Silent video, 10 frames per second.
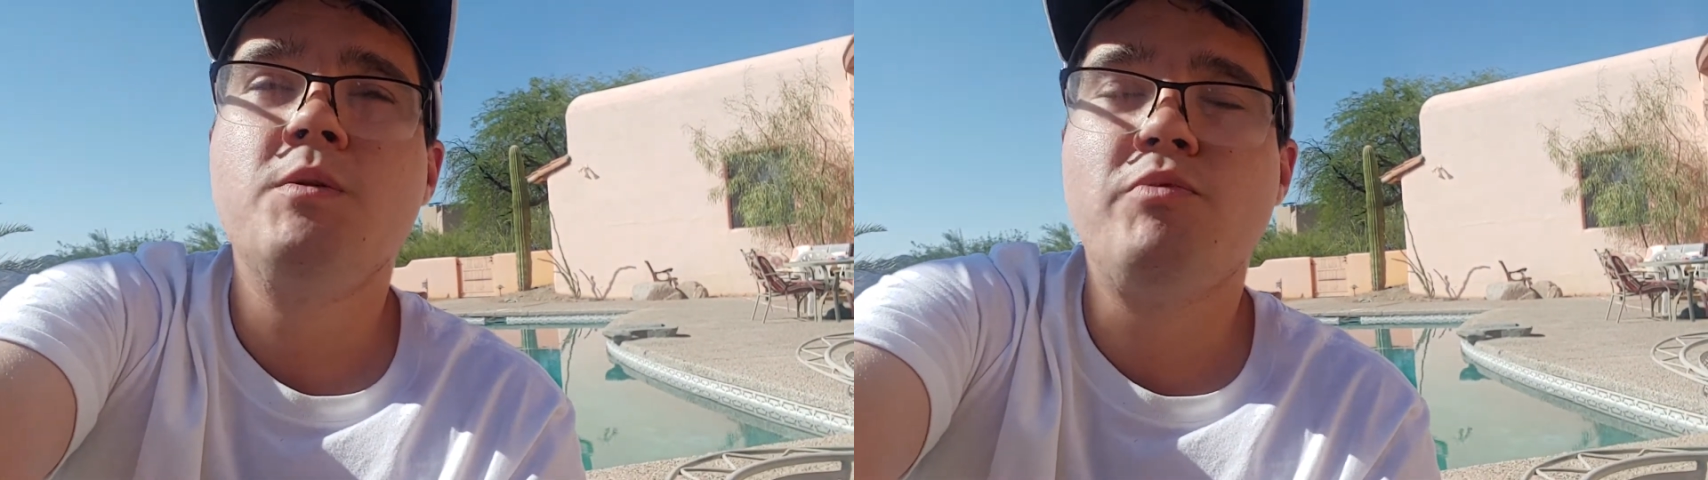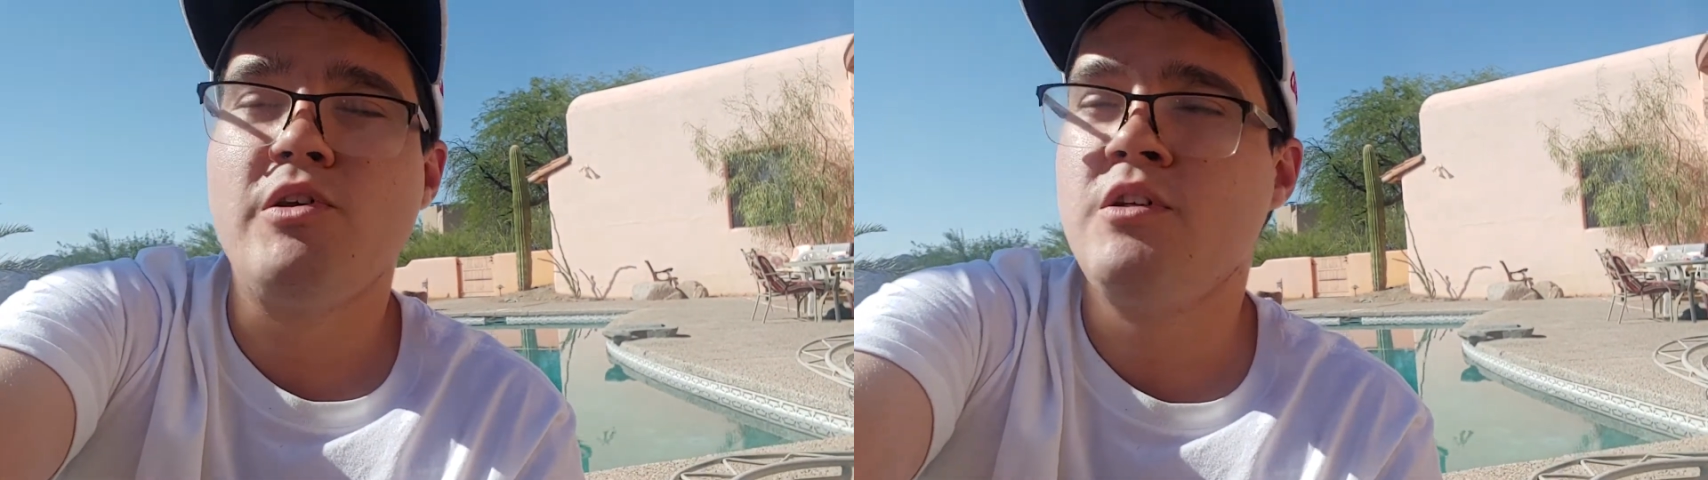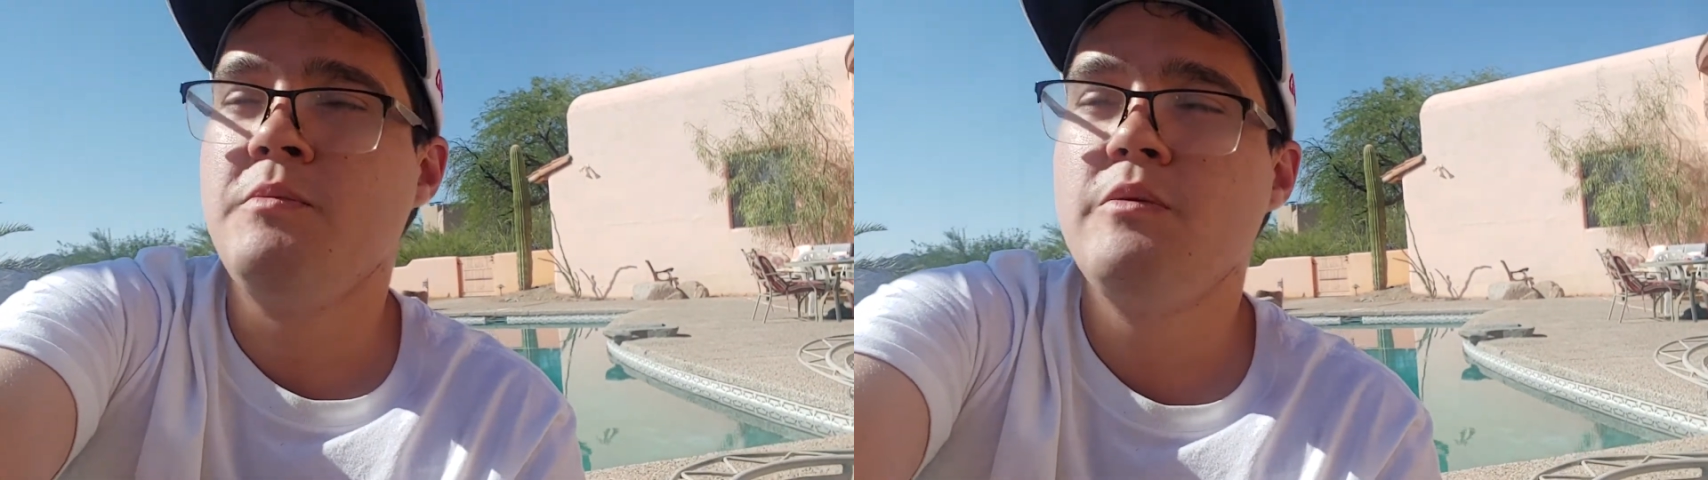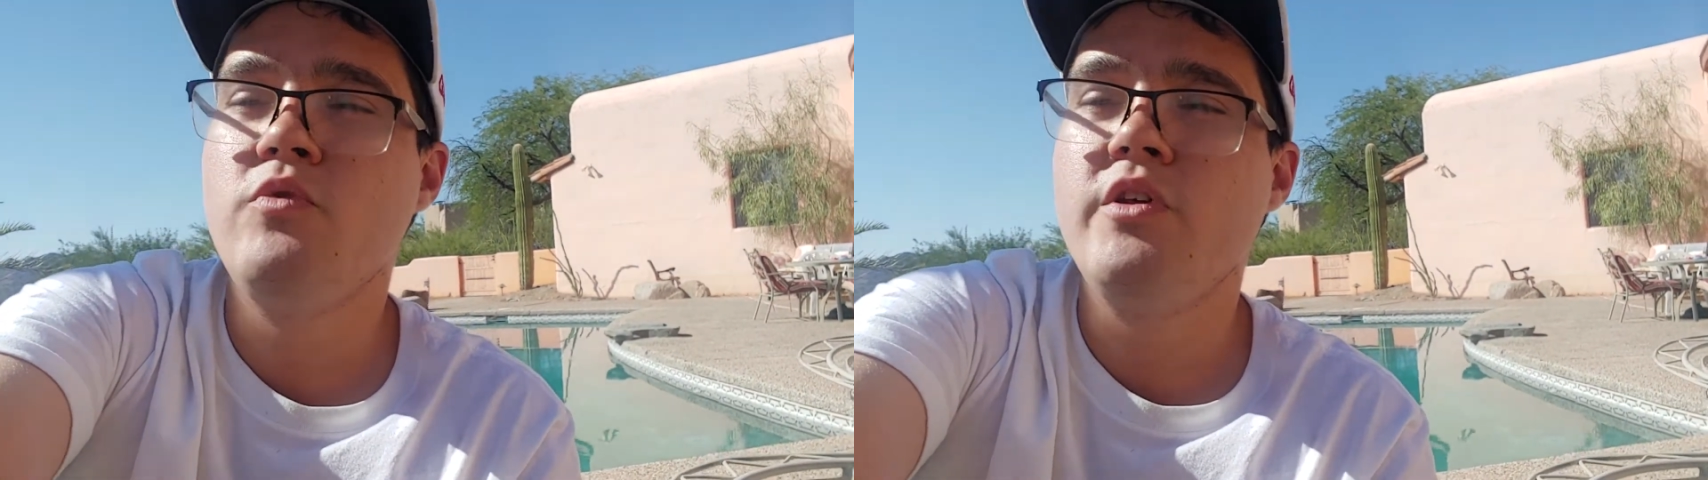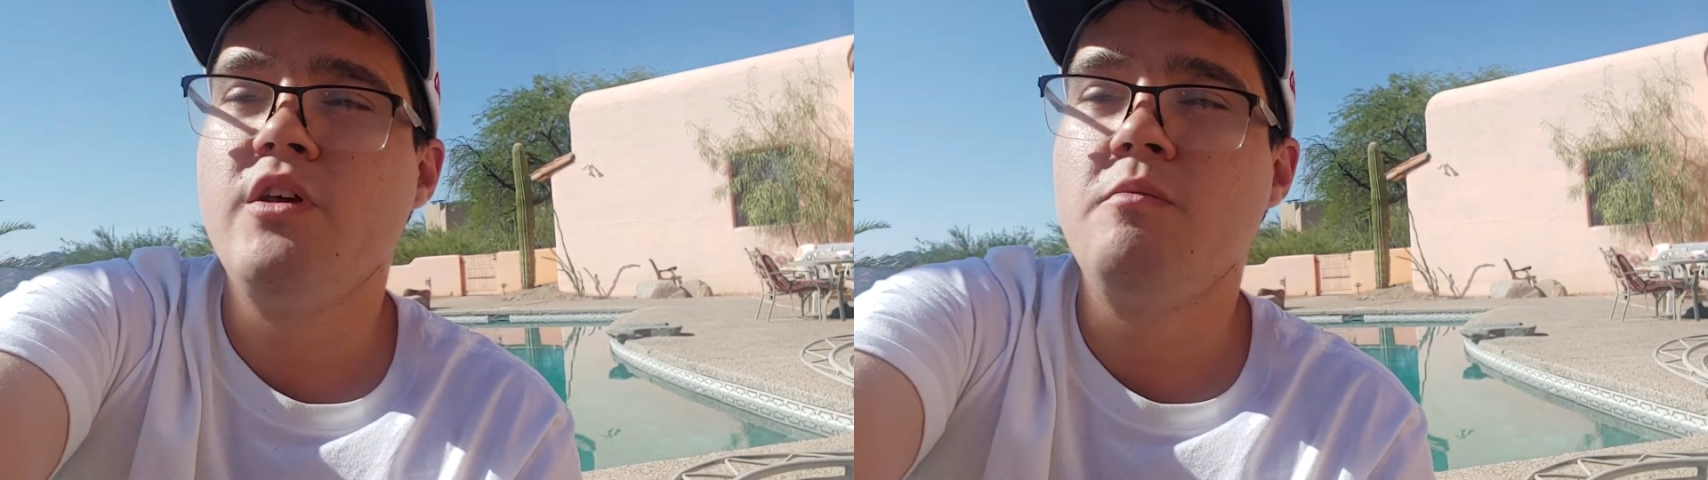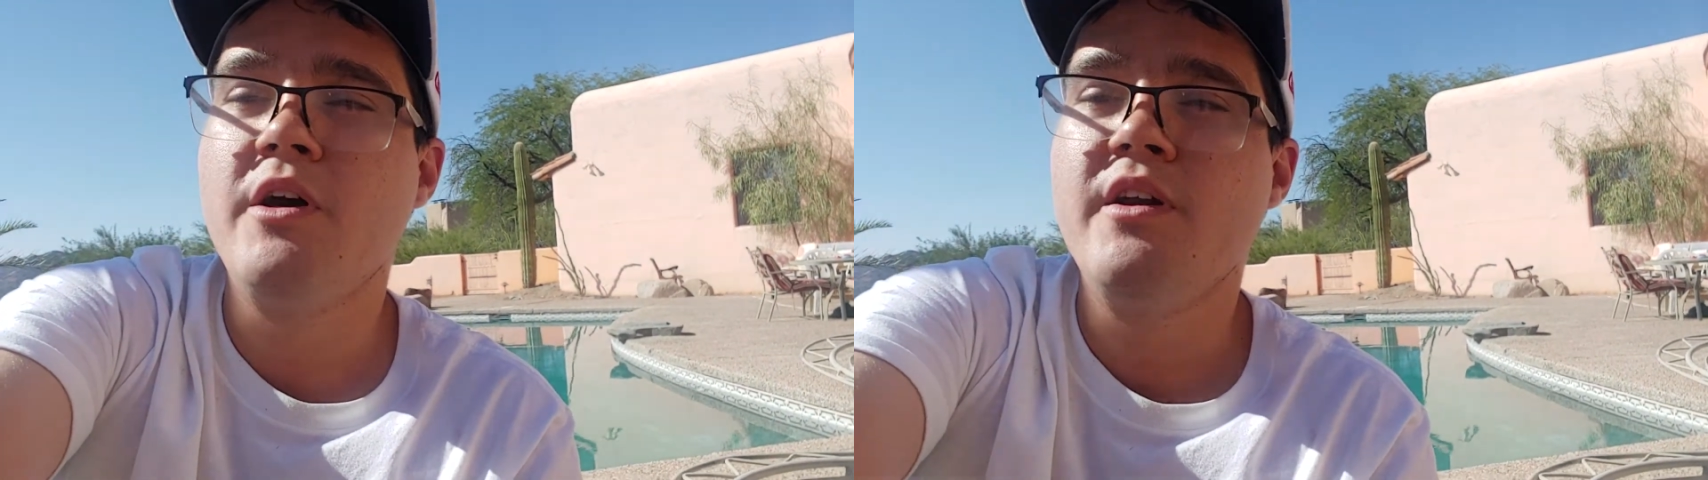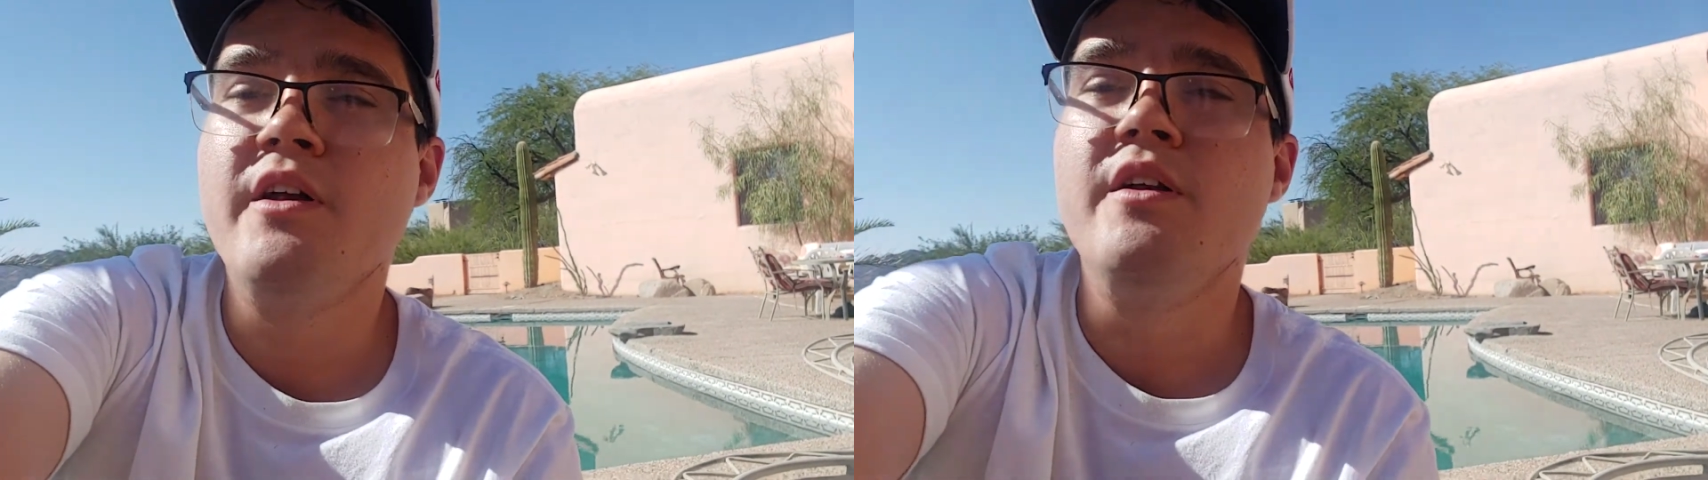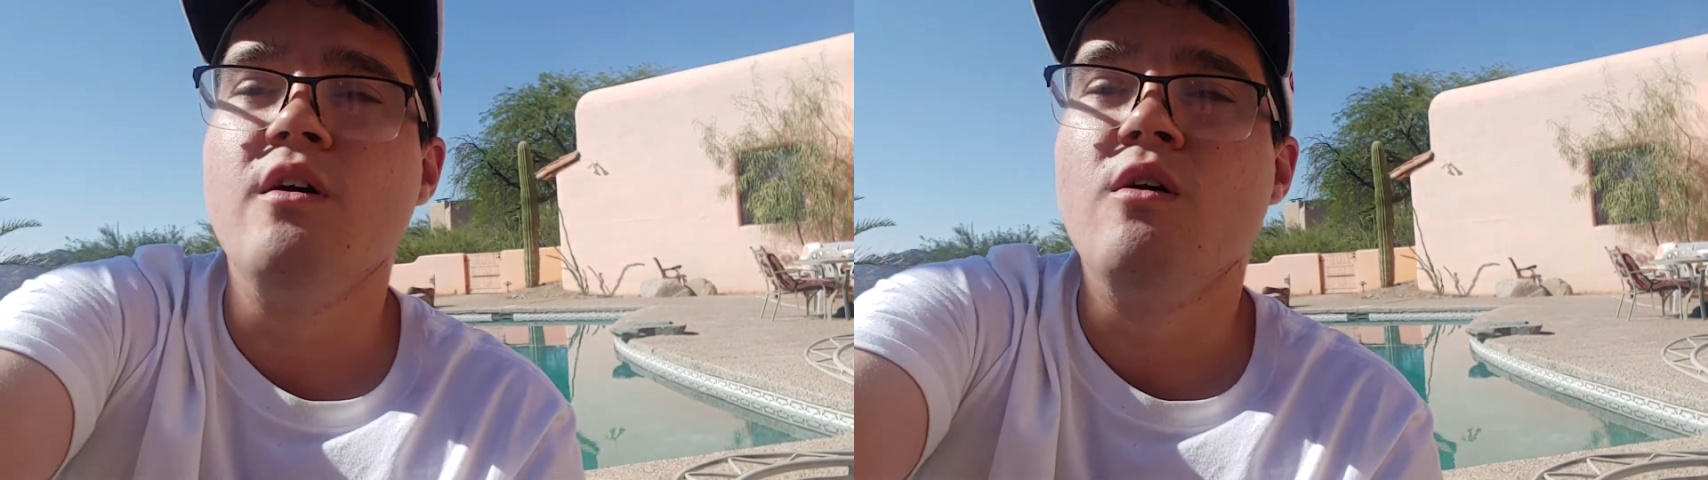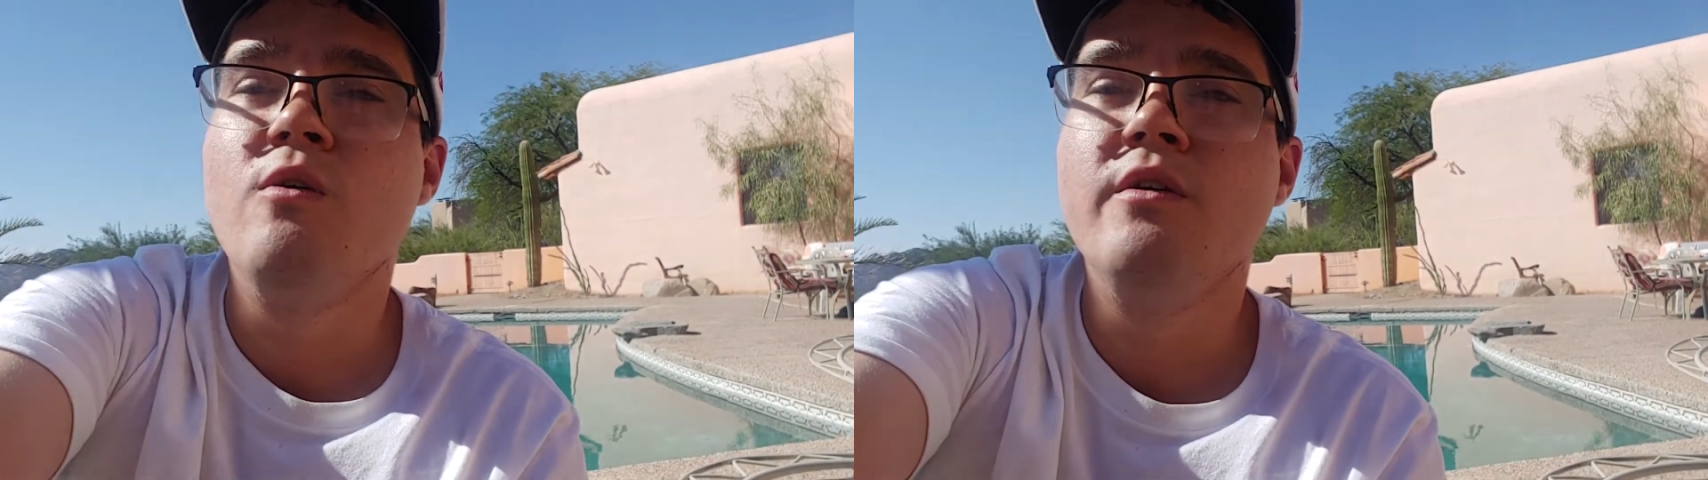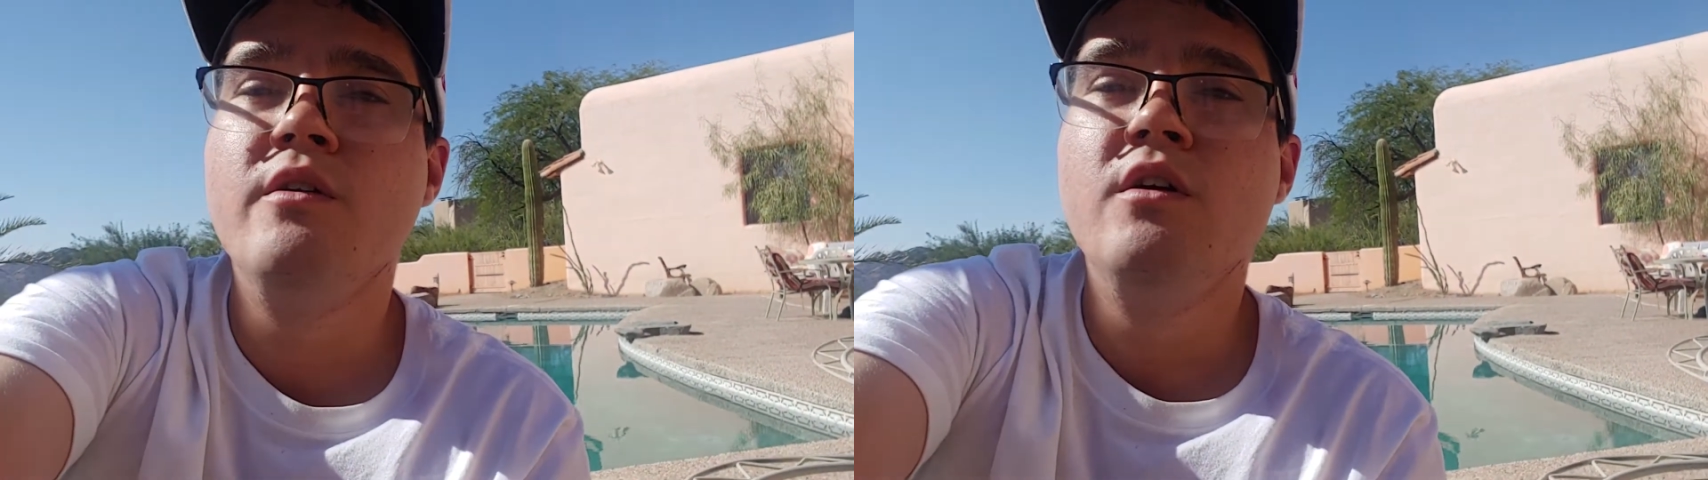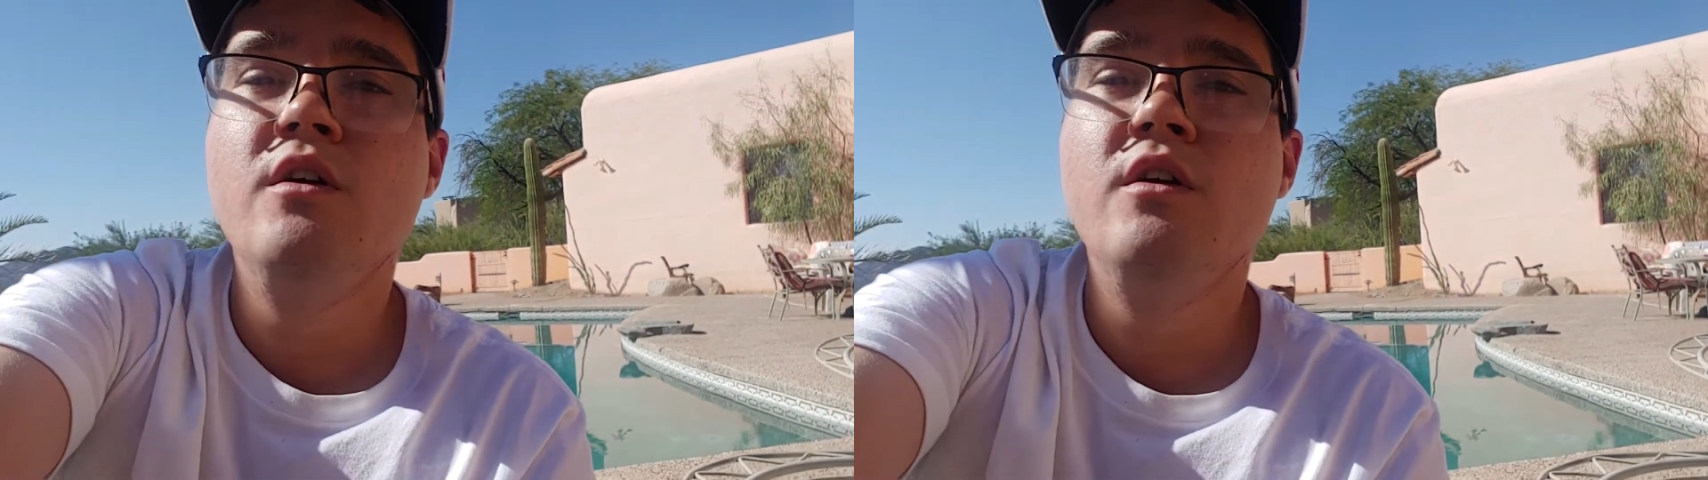especially people that you might not know. And,